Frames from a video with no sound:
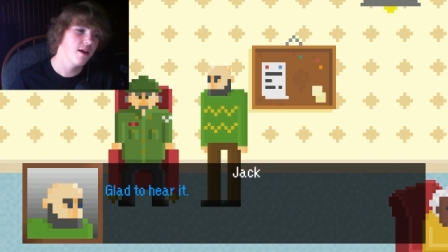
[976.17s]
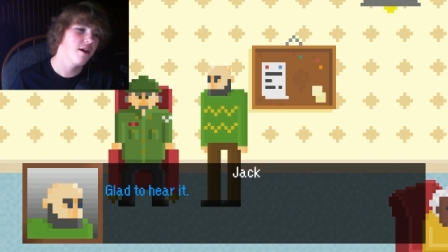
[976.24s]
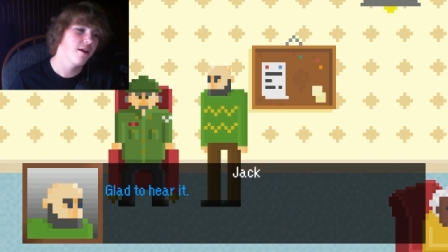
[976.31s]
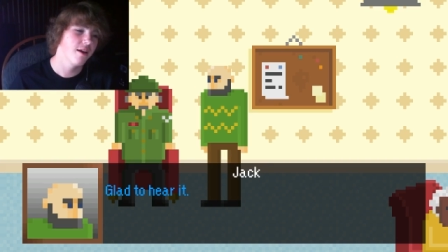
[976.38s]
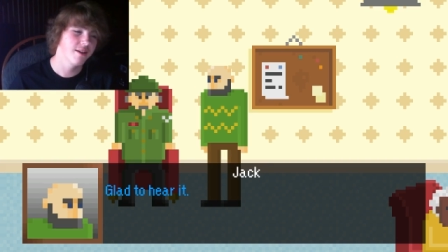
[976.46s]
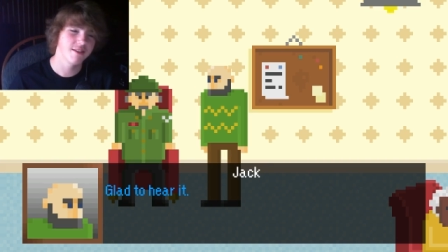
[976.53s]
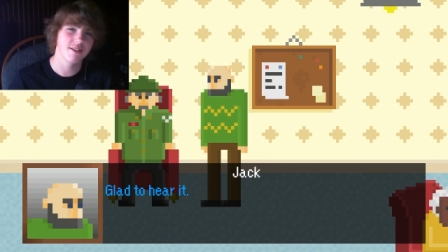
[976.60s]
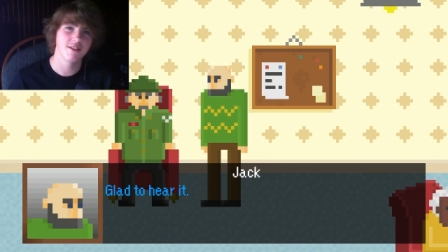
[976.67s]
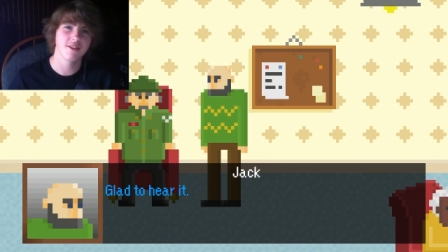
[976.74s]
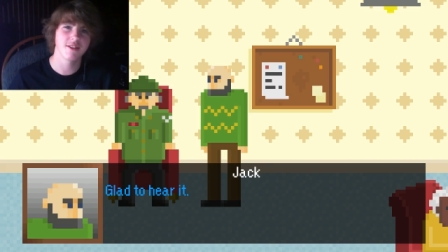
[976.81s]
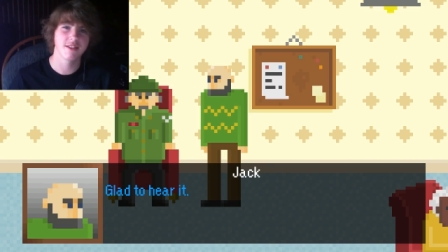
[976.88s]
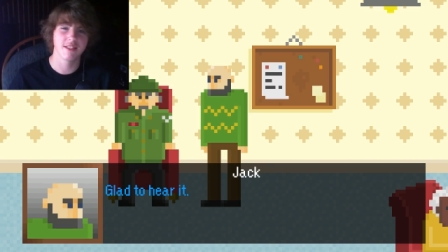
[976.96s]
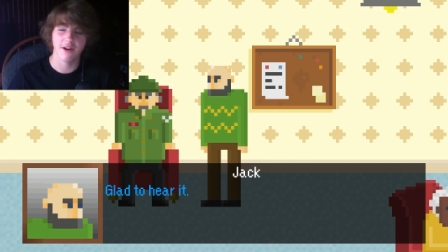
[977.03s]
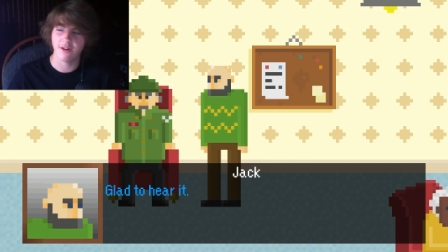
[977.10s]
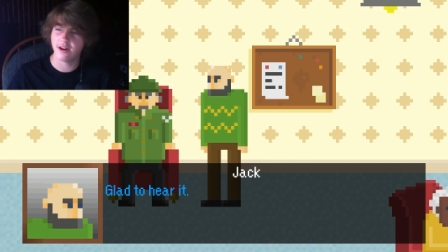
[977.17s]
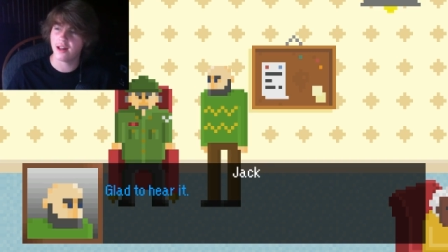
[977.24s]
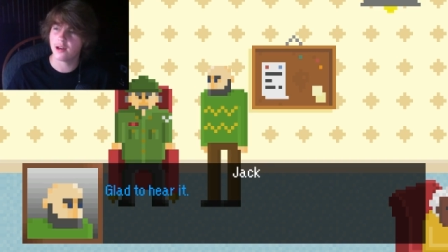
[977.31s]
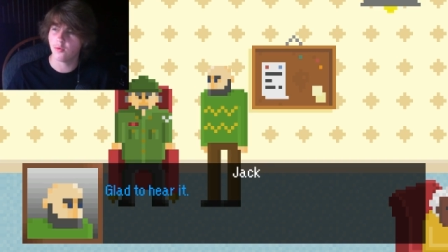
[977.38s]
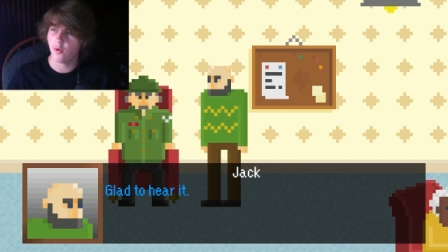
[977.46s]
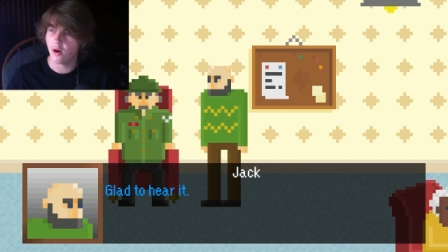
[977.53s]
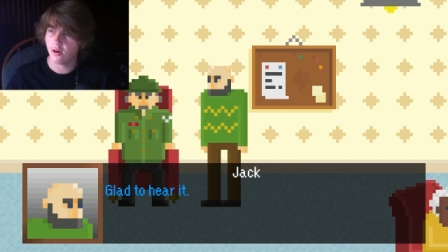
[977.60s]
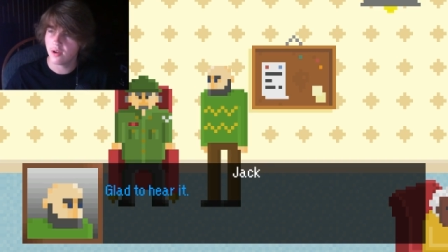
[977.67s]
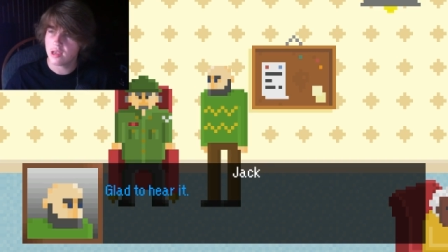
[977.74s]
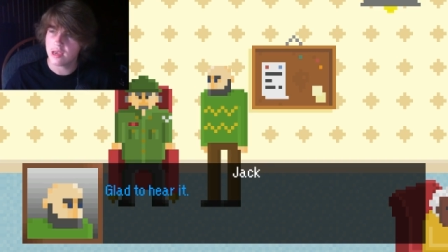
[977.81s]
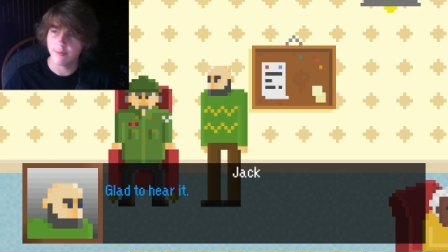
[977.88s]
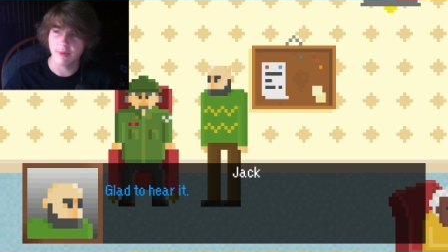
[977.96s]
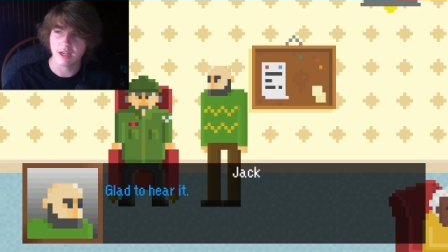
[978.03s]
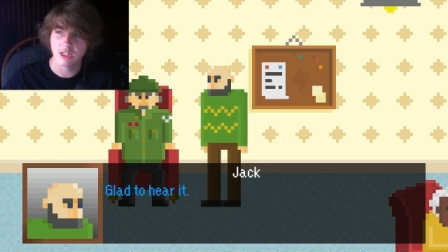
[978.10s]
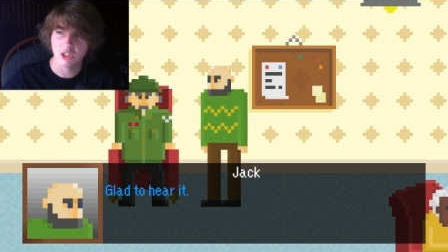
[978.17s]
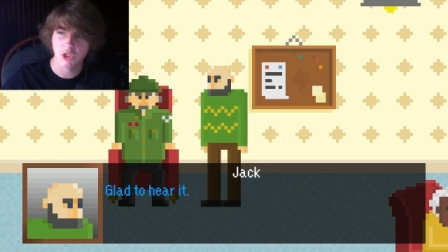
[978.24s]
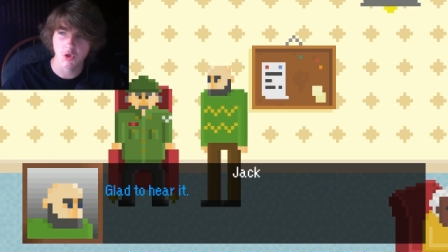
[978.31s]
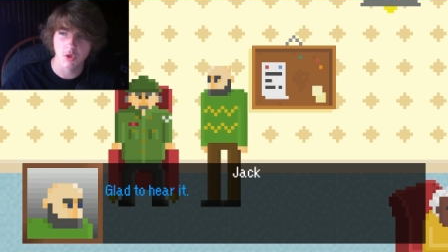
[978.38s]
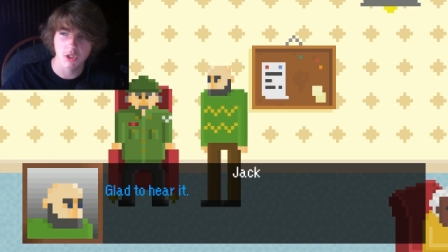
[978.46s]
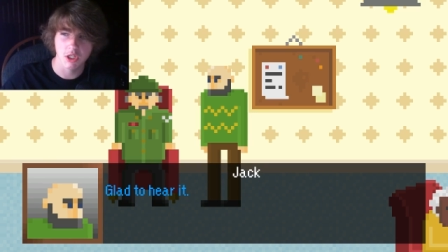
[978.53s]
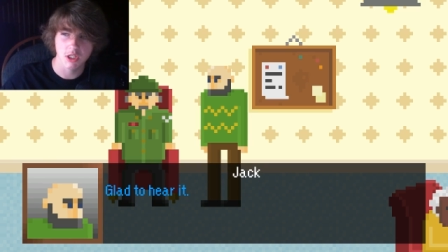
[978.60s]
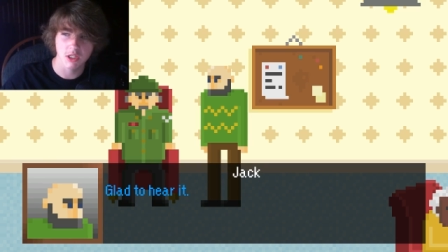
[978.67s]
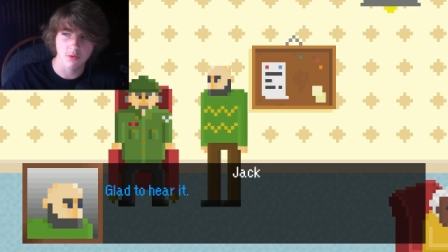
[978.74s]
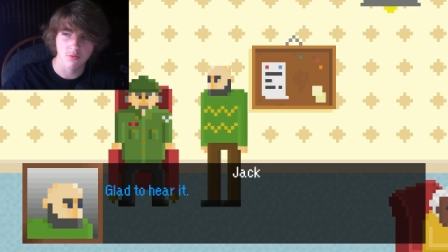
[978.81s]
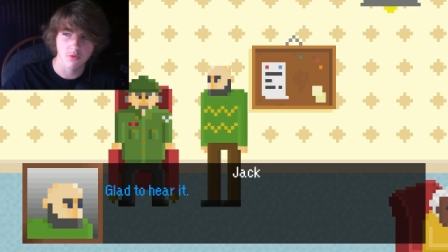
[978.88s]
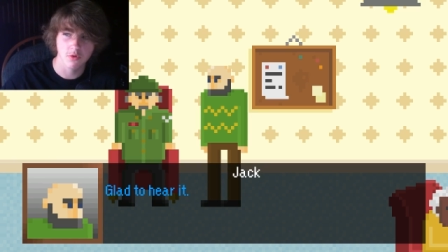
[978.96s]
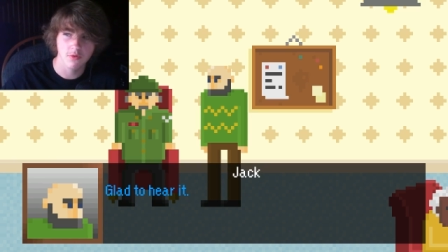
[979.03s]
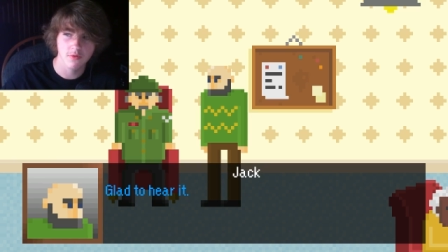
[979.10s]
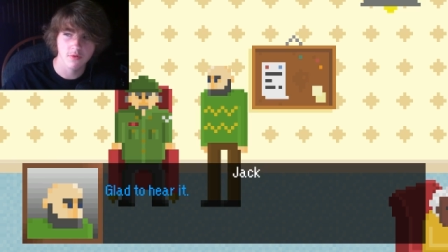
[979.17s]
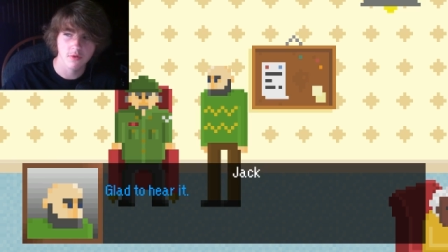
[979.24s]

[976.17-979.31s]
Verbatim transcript: Is he just staring at a wall, making sure it doesn't move?